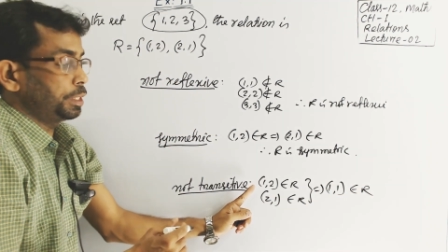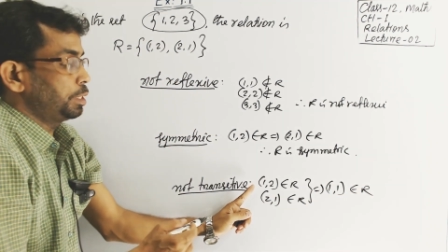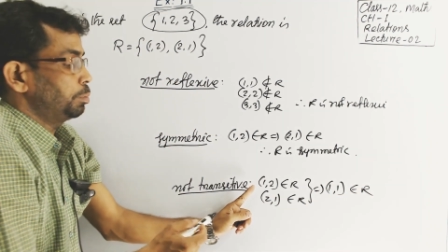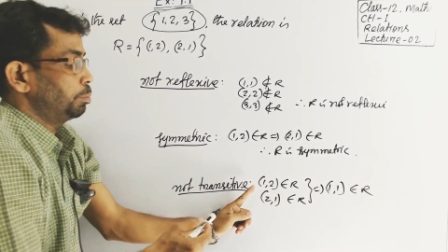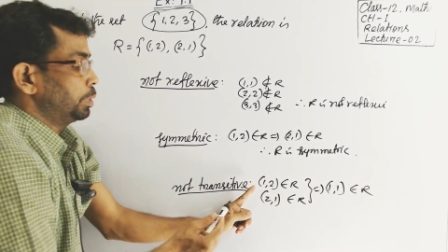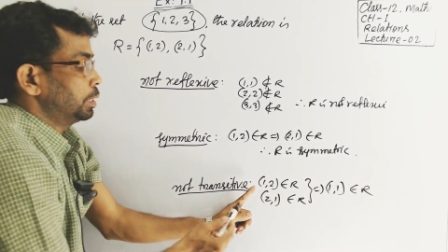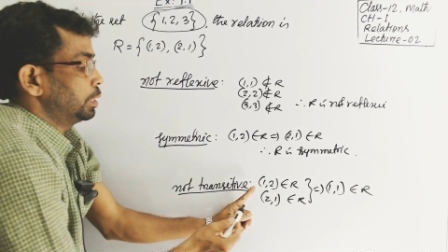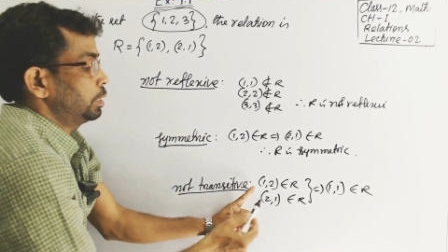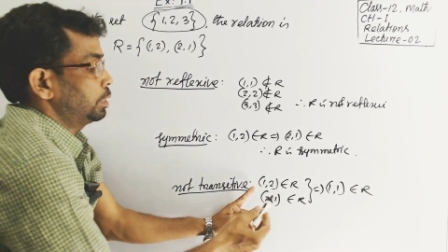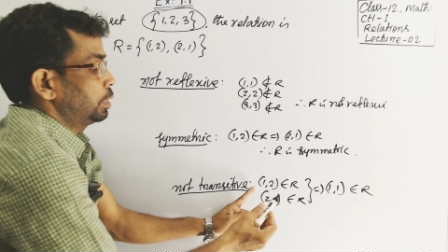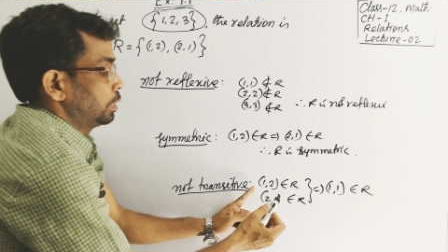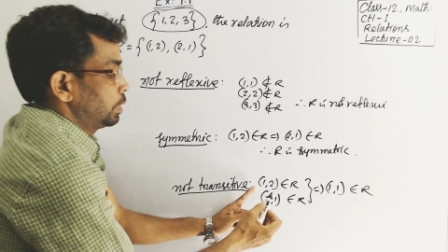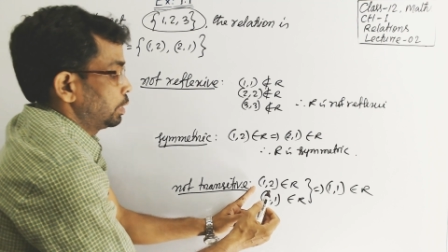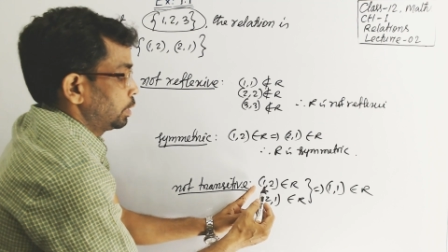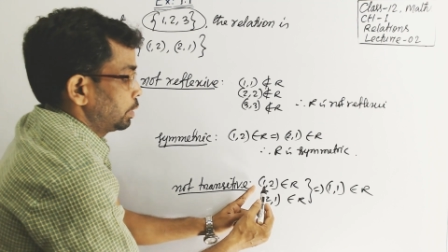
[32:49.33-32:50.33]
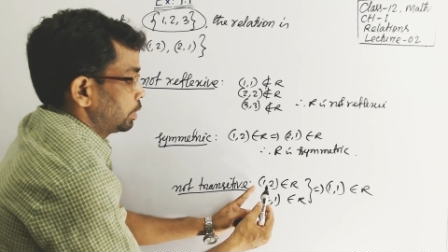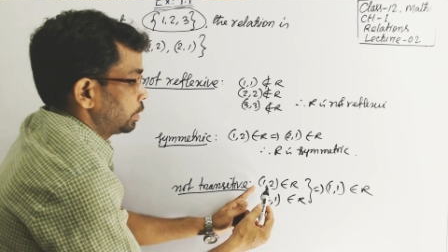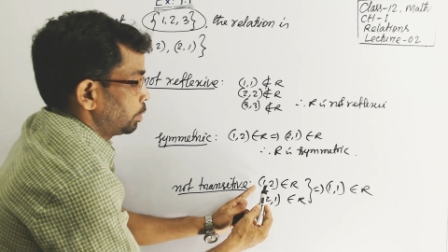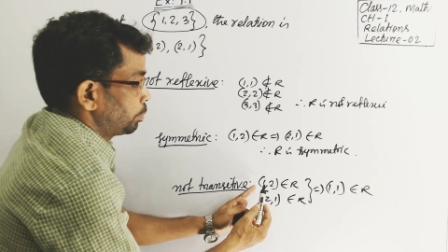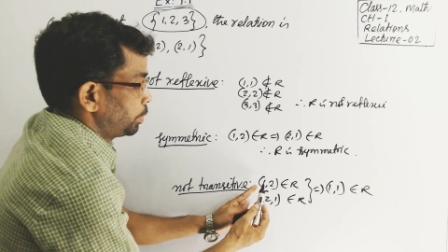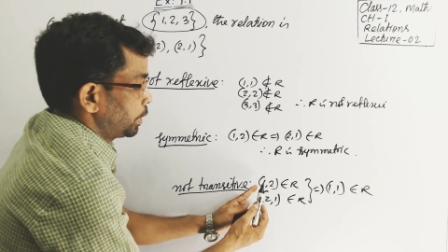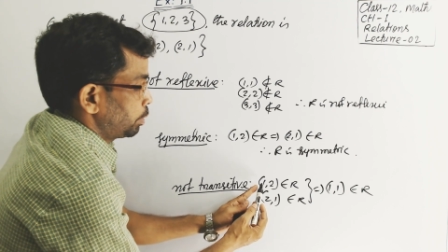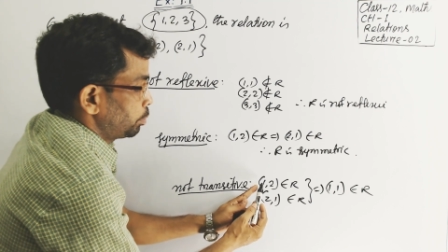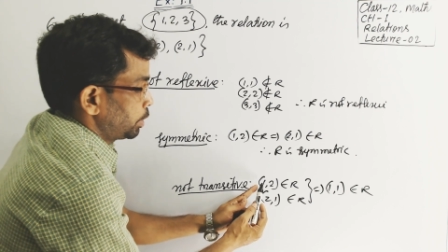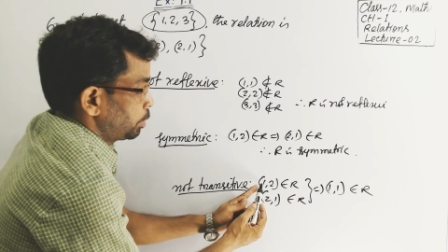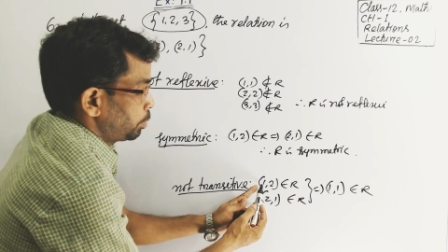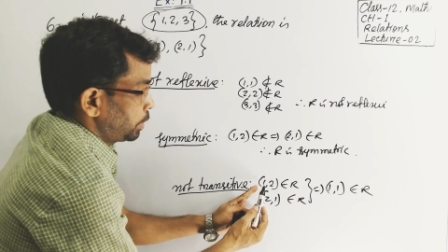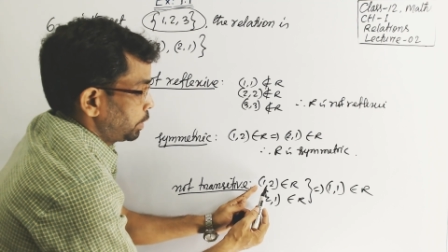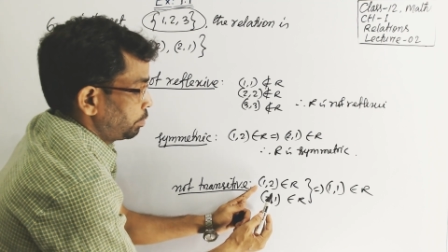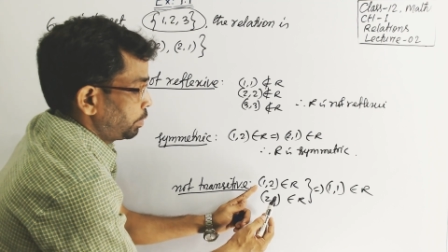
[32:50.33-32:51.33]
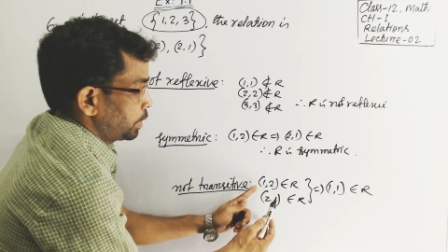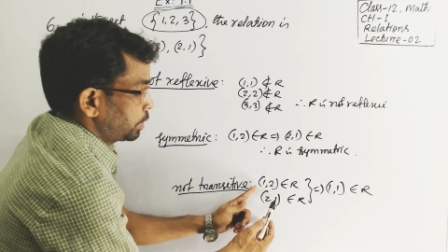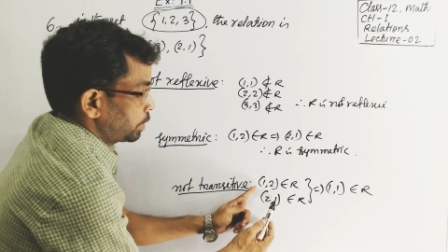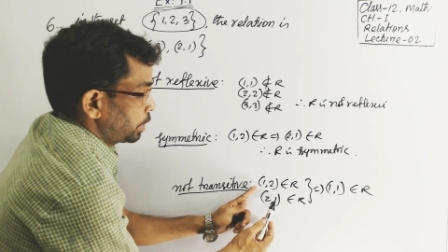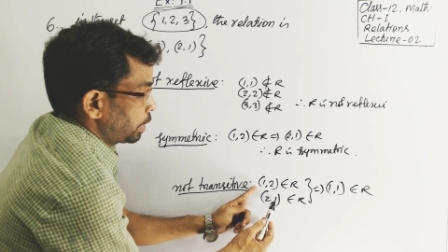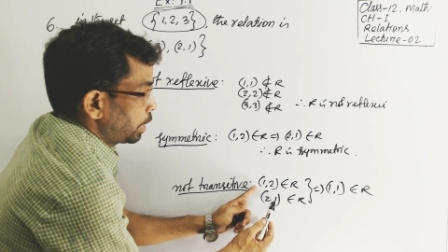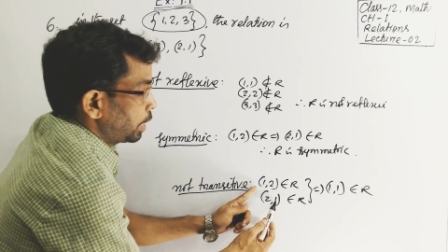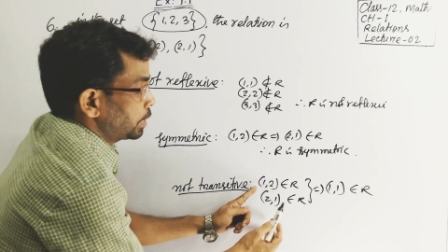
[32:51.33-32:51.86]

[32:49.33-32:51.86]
But the pair made by the first and last,